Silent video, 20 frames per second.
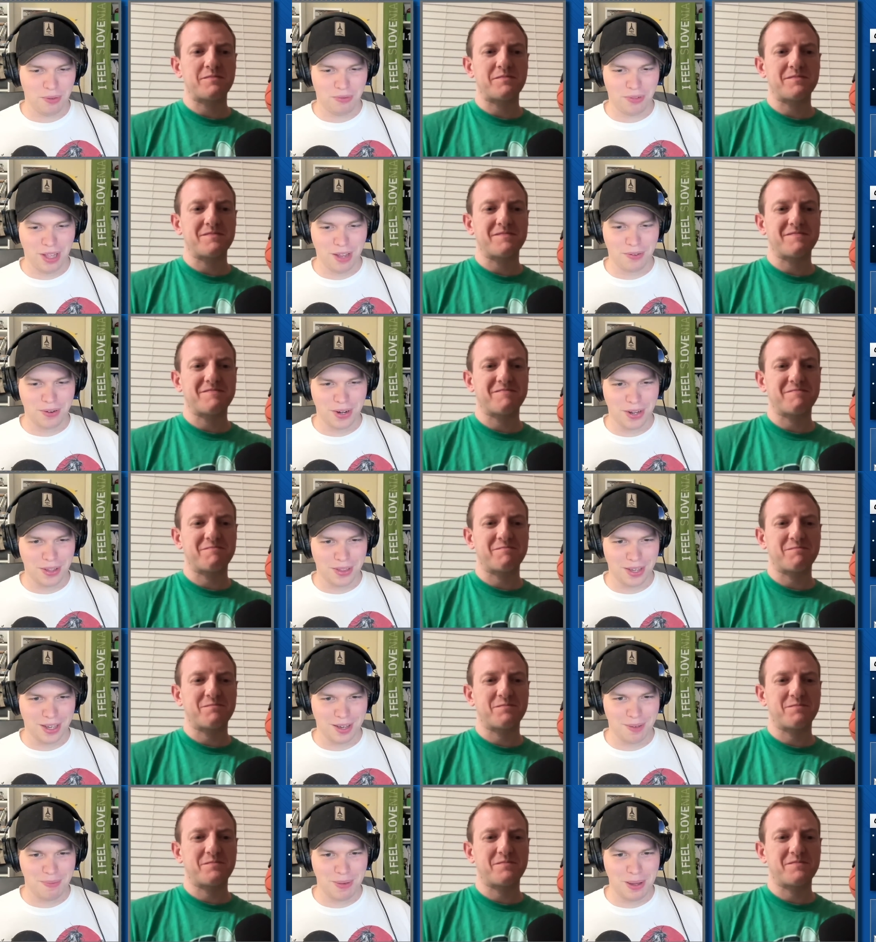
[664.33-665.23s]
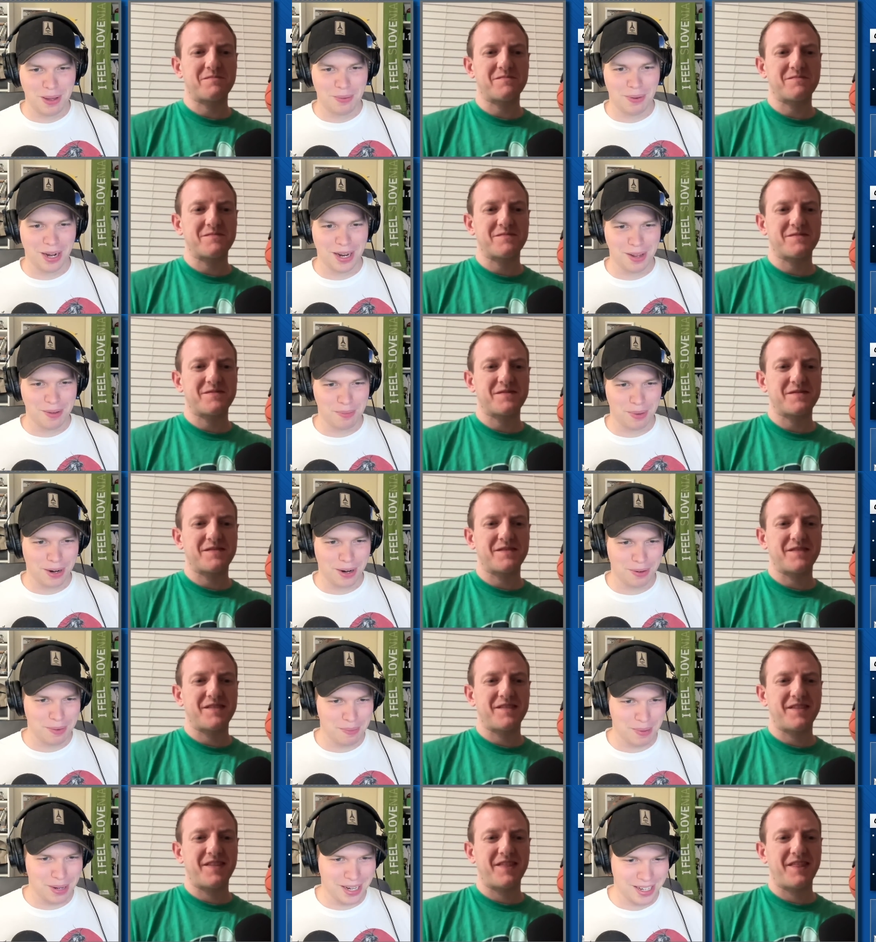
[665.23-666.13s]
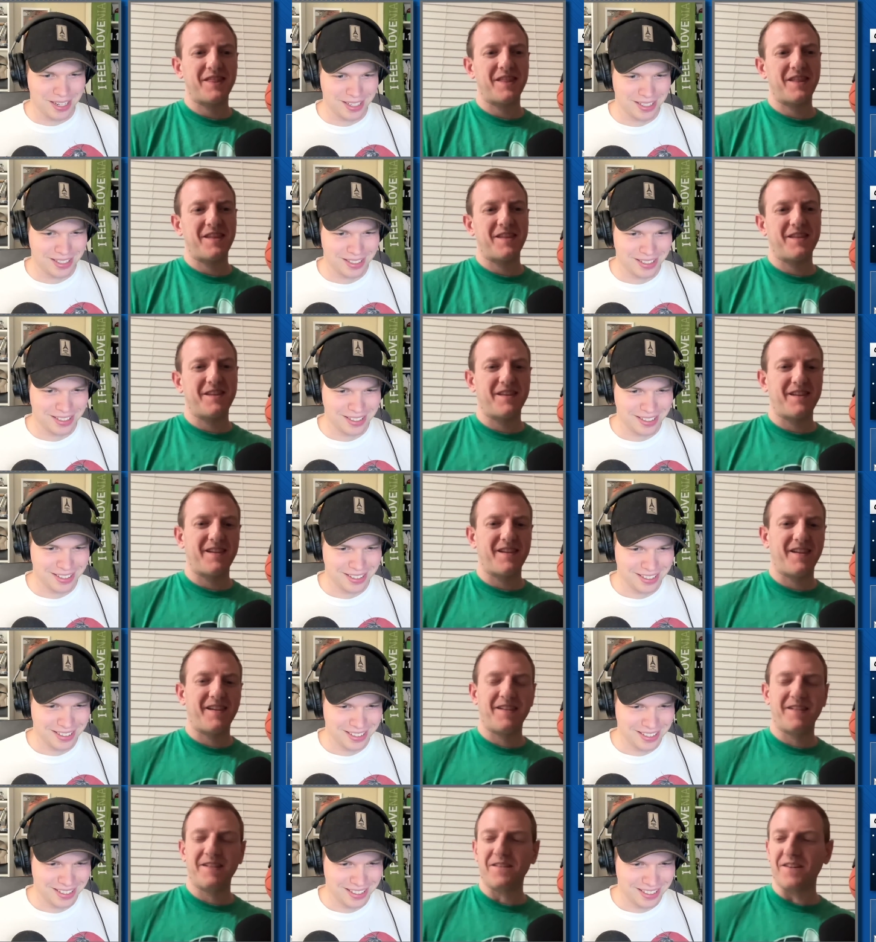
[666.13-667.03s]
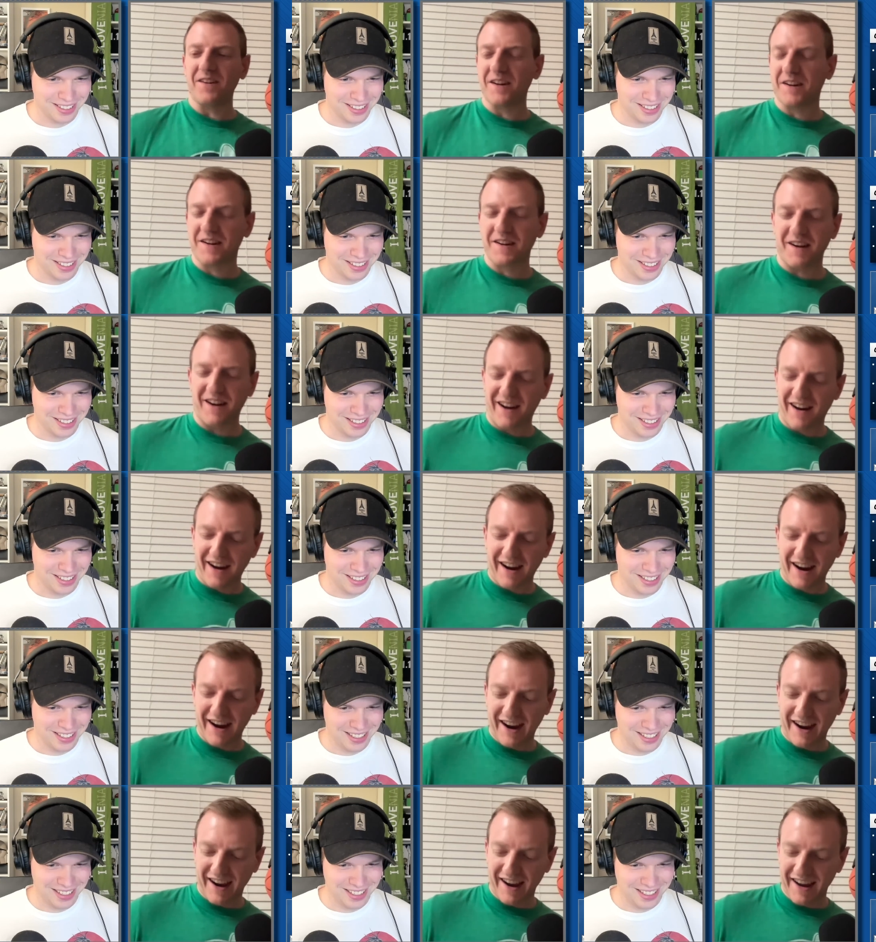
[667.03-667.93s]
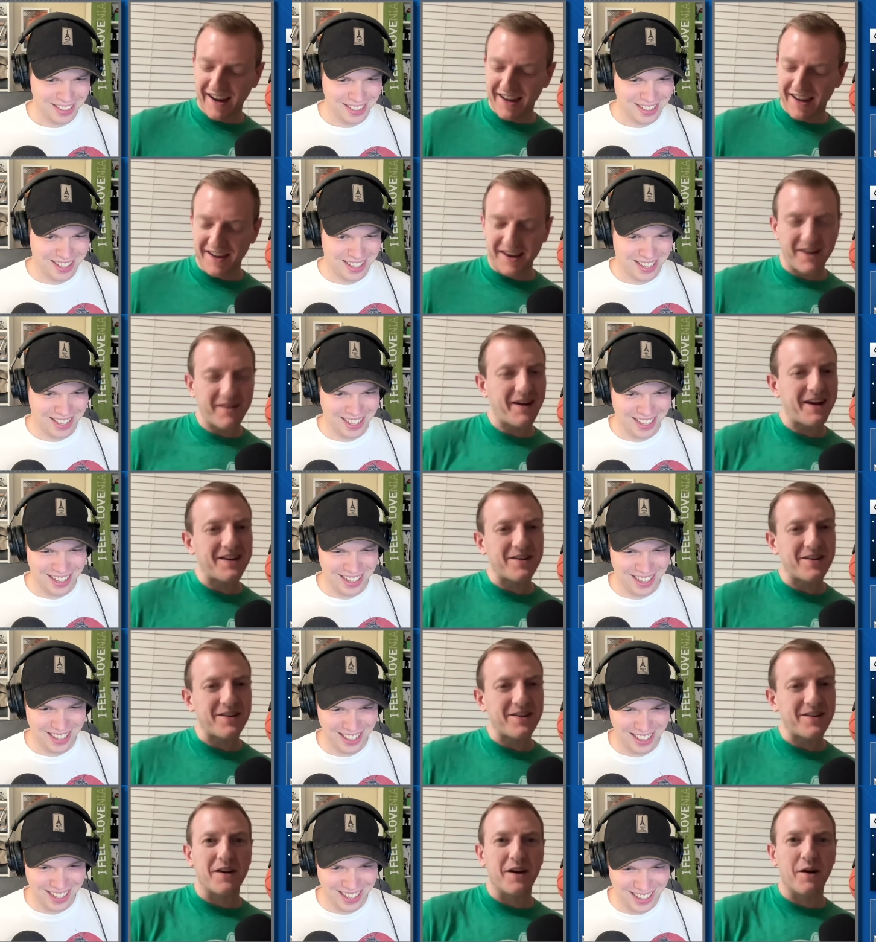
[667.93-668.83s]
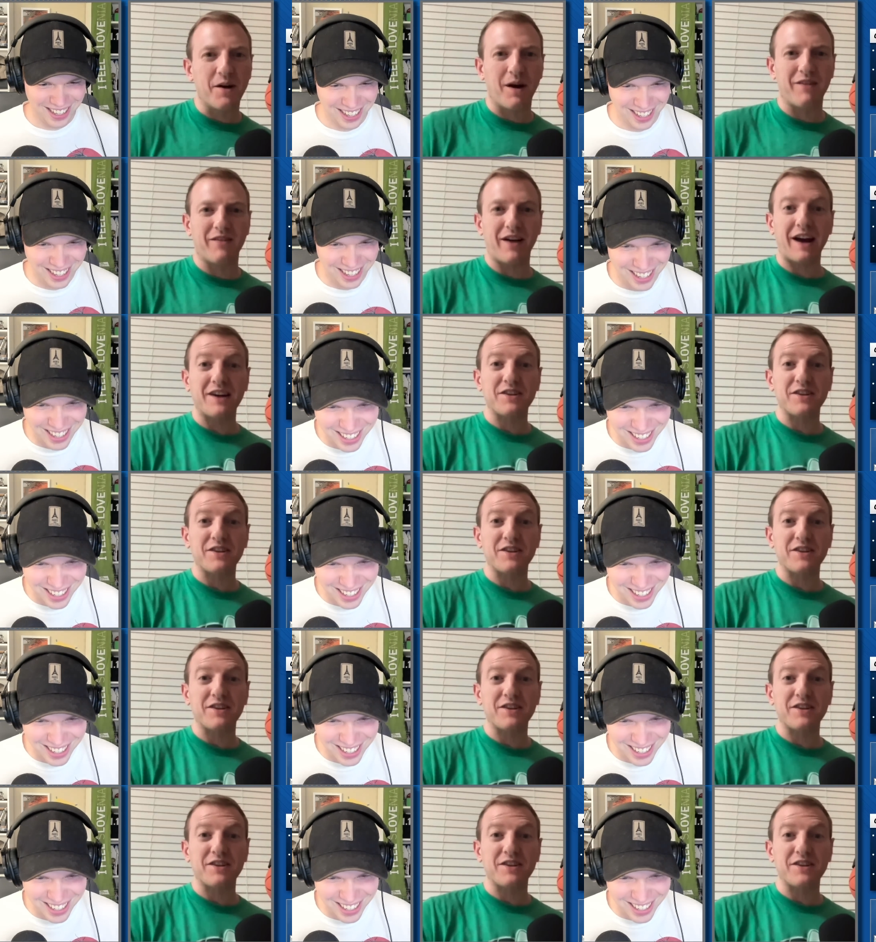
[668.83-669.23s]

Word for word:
Speaker 1: flavor do you think a BYU bar would be?
Speaker 2: Look, uh, you know, I don't know. I've